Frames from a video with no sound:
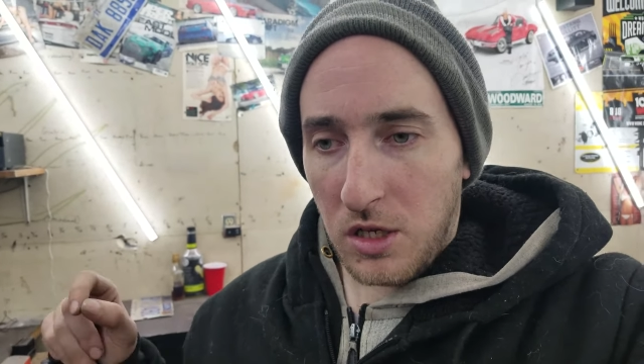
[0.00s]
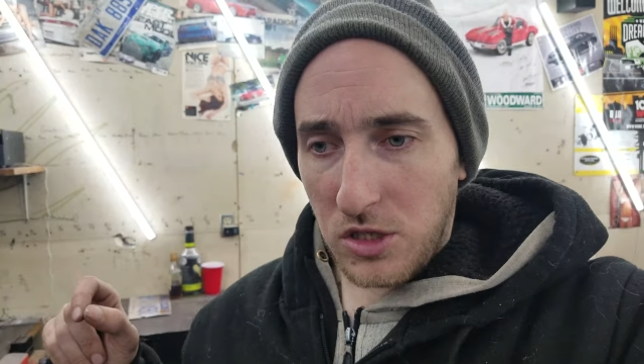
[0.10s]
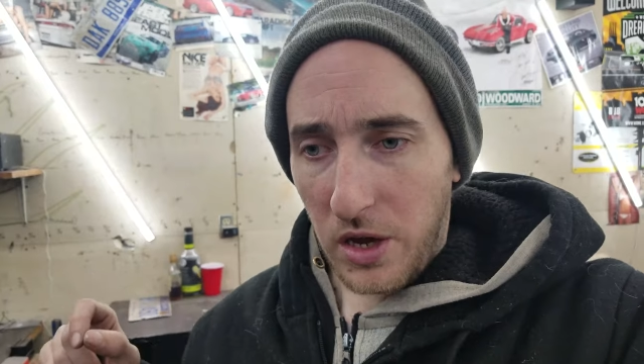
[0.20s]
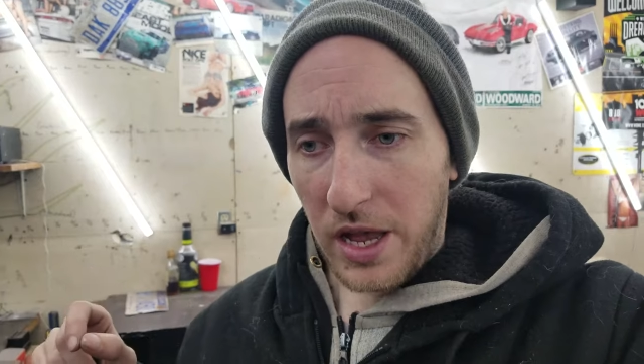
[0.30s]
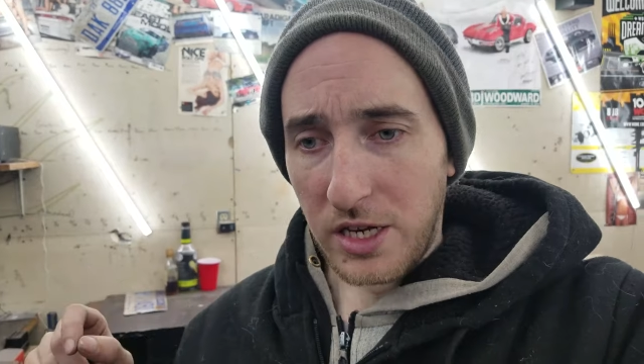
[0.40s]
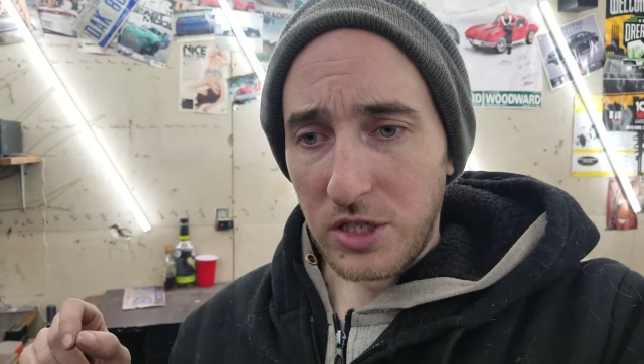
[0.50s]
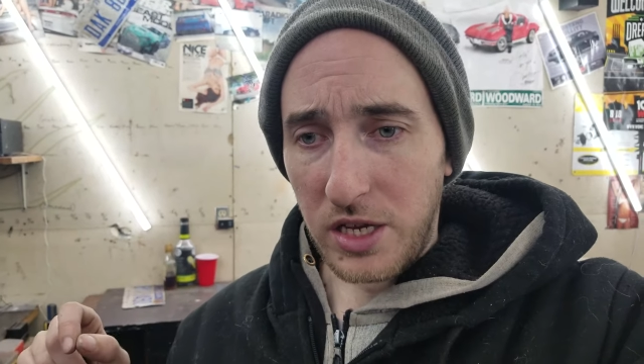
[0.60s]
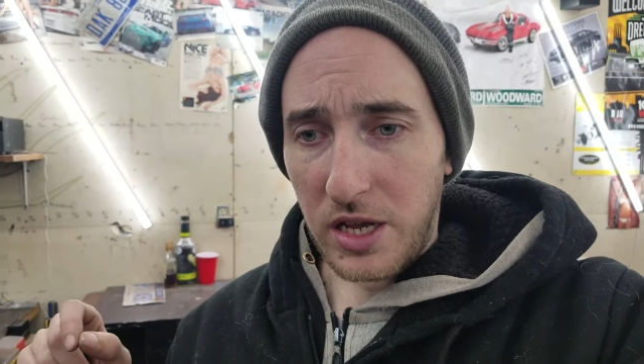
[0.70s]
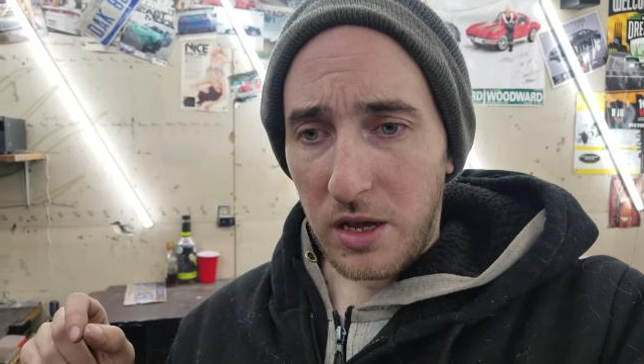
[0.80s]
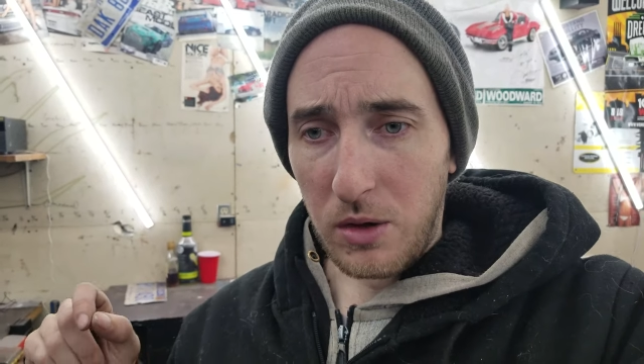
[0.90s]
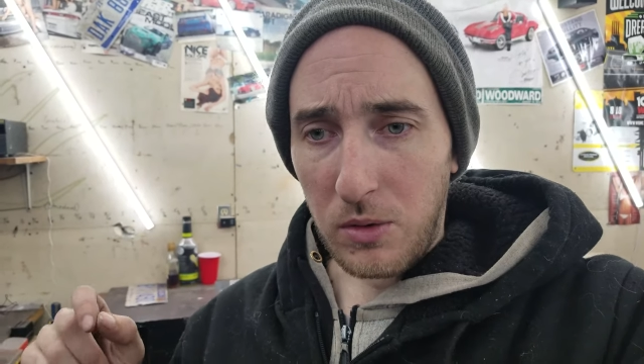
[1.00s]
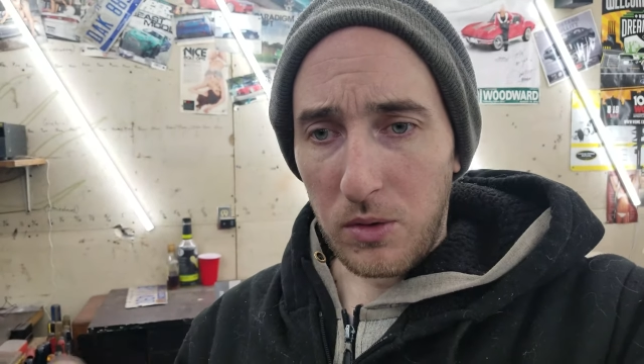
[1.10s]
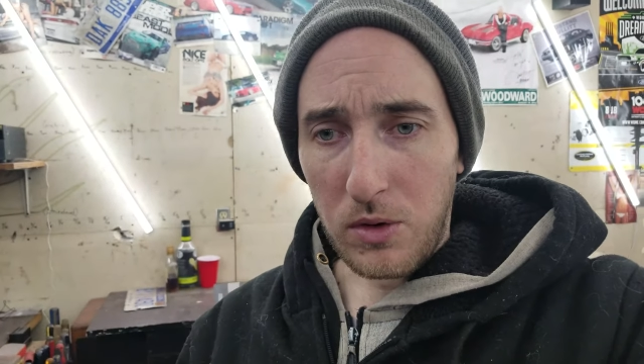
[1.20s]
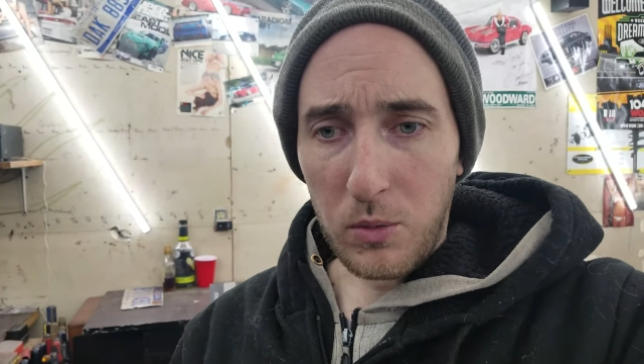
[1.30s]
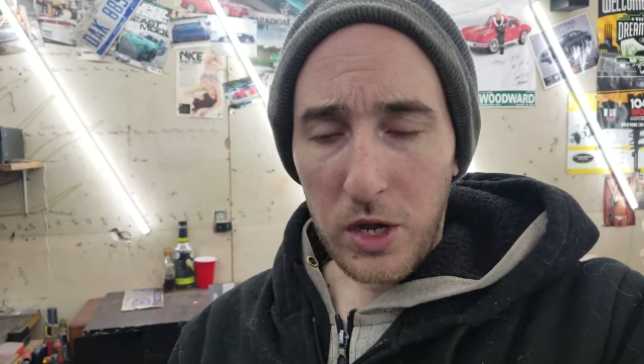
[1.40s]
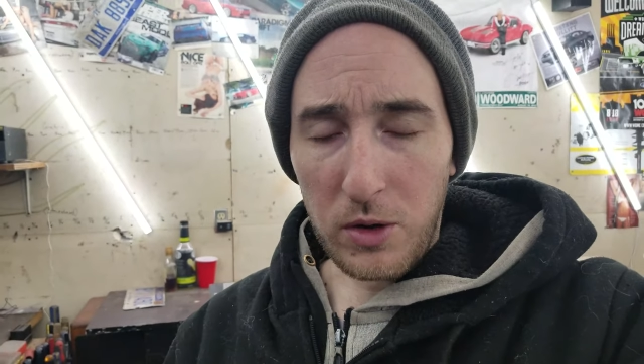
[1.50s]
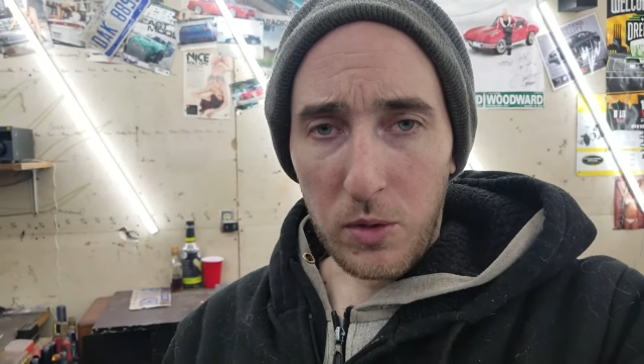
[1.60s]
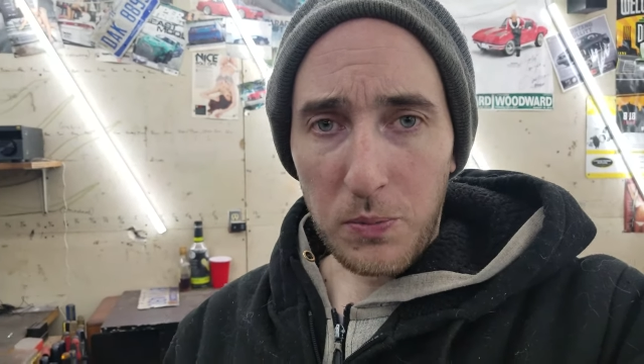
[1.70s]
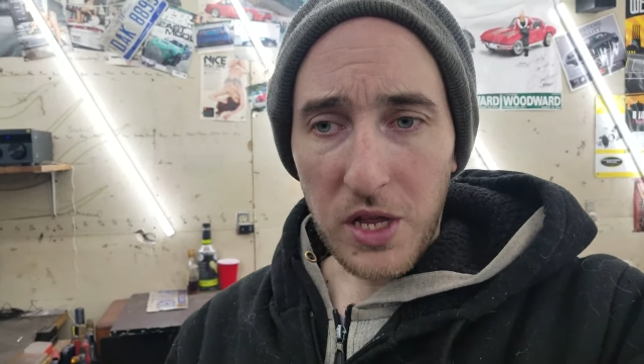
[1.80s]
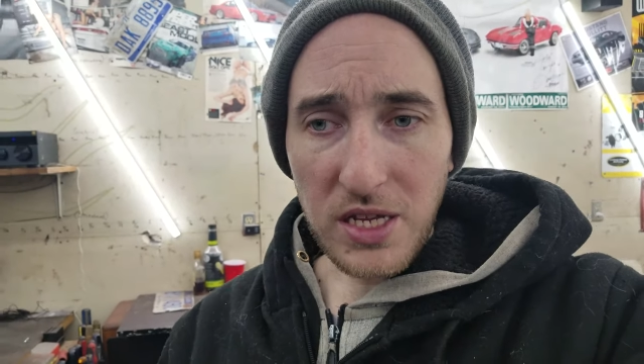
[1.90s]
So I actually uh, went and
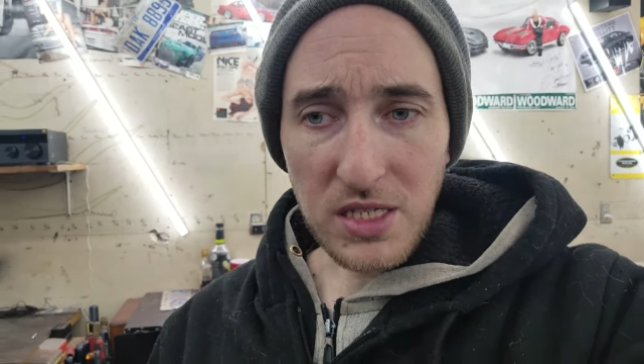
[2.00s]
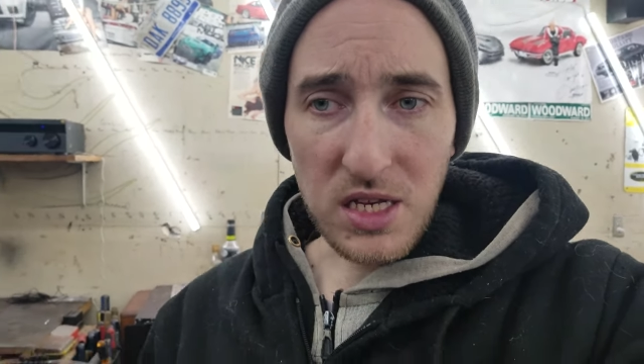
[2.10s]
replaced